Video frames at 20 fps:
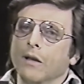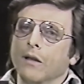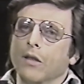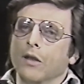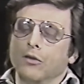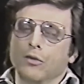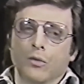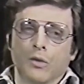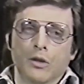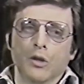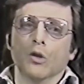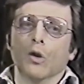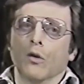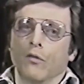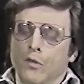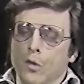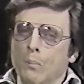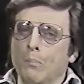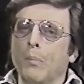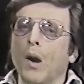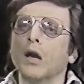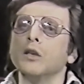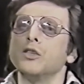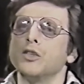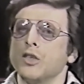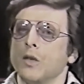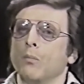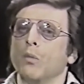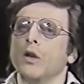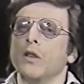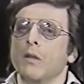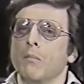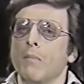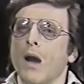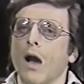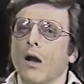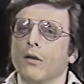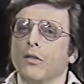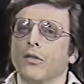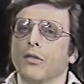That you know, if you punch someone in the
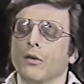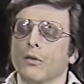mouth,